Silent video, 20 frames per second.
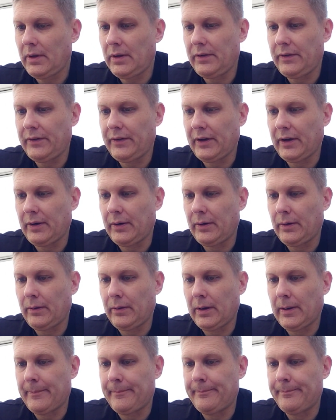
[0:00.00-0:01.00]
So,
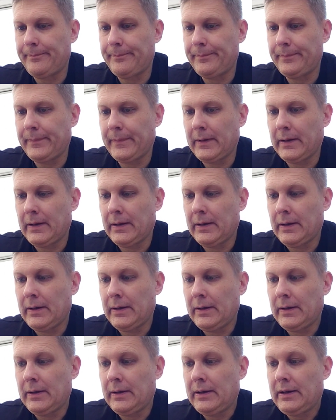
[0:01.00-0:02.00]
um,
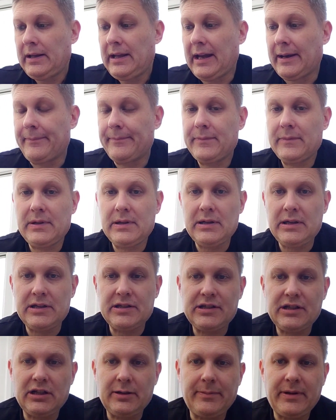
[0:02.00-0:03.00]
yeah,
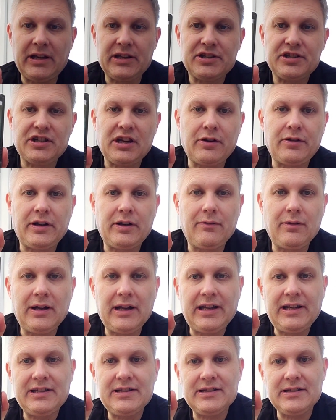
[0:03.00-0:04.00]
it's going to be a Sony
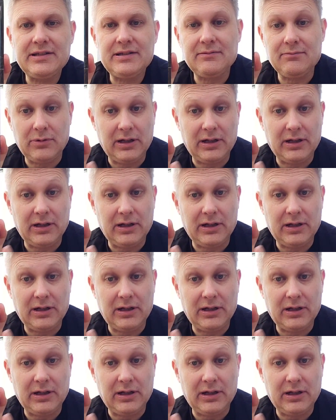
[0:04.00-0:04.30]
release.